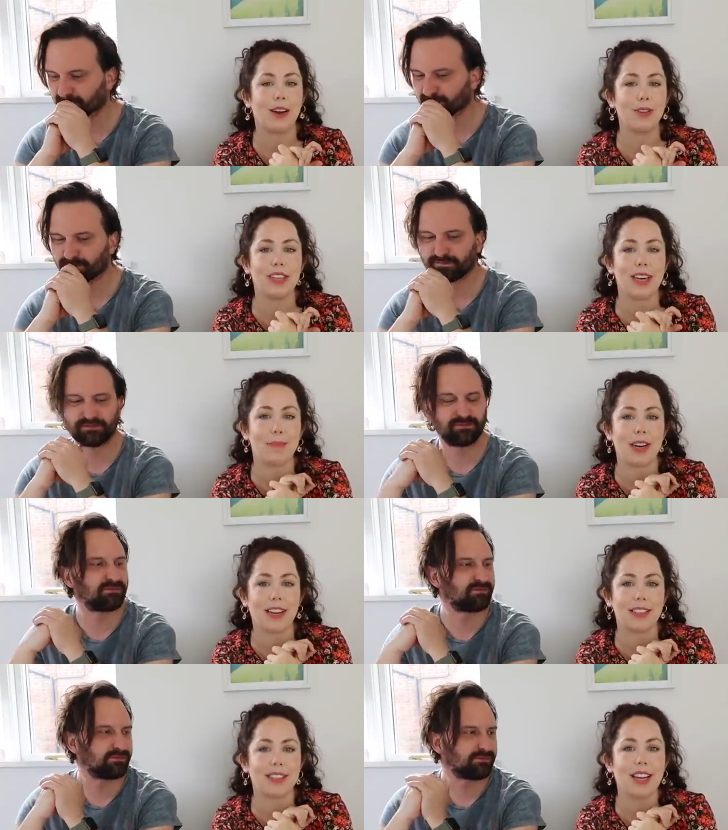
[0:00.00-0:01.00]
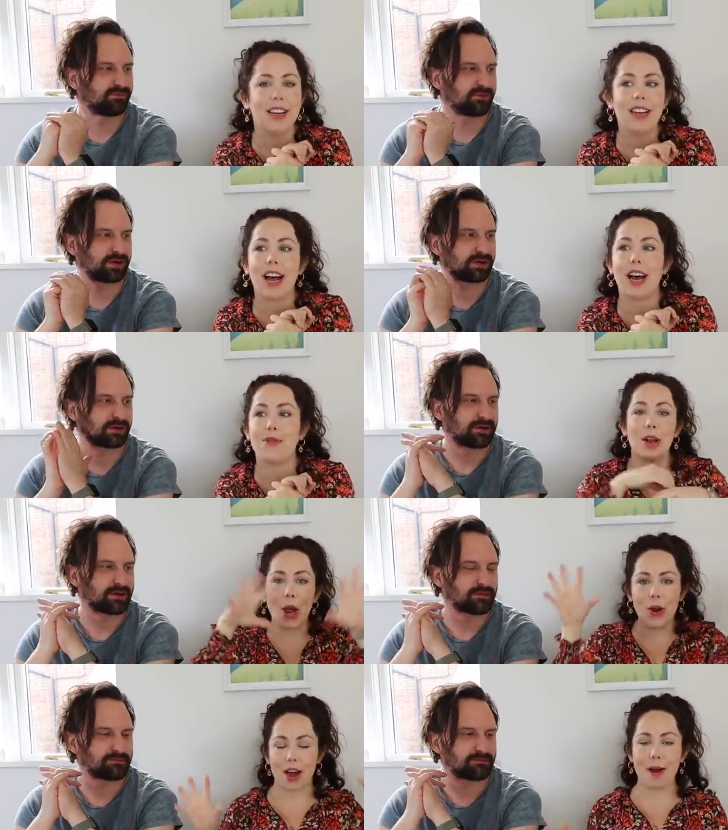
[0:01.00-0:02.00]
Speaker 1: Aldi and M&S have
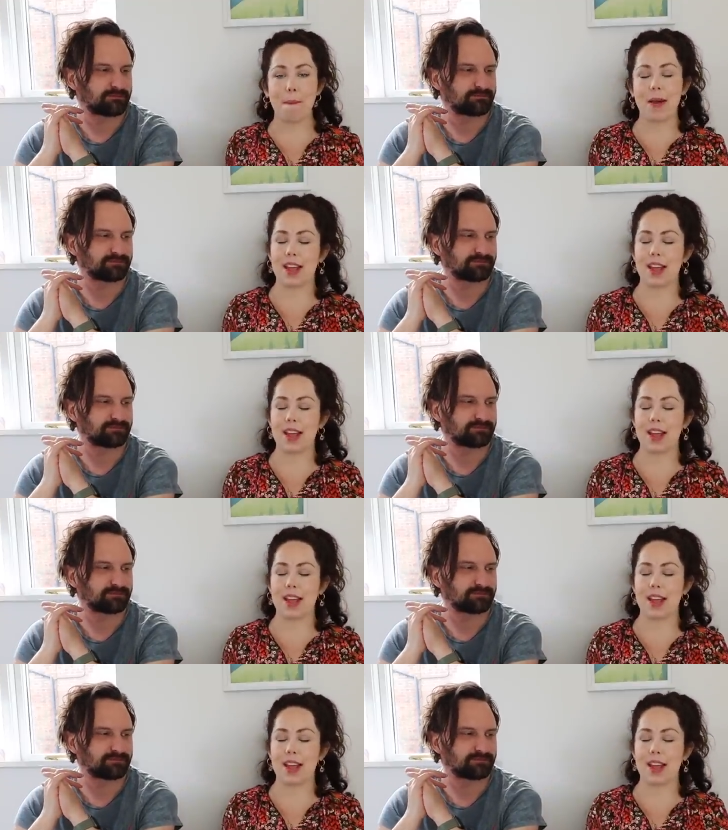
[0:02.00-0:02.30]
blown up